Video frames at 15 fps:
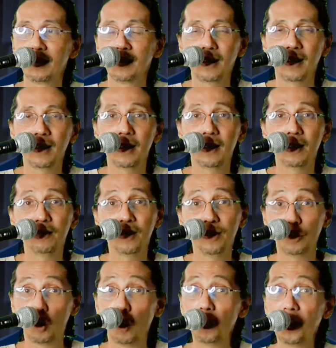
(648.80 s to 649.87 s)
And
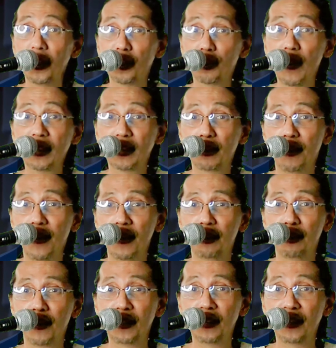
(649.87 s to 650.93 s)
don't be distracted by
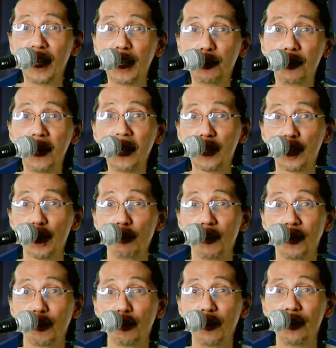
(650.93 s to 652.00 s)
by the case being solved
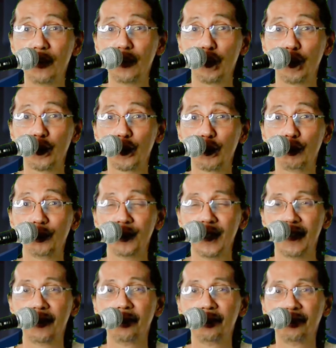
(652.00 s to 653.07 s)
by the Raven Consort
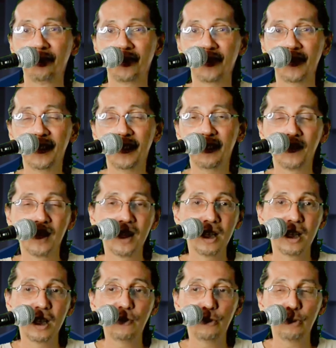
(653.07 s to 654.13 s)
muna. Okay.
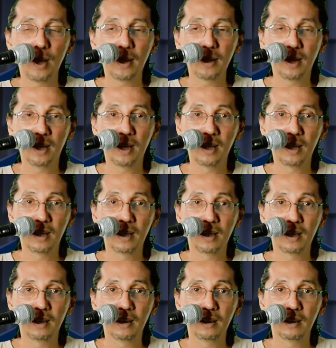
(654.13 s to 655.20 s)
If you want
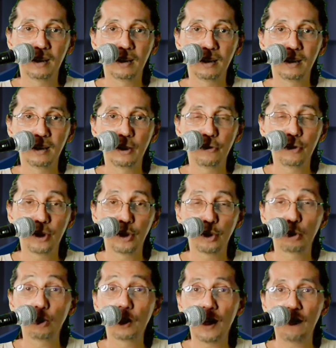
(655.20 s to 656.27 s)
uh if you want a
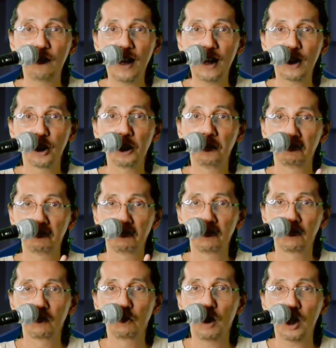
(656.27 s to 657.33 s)
true life lesson,
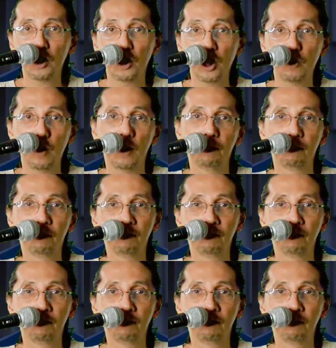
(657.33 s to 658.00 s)
watch this one.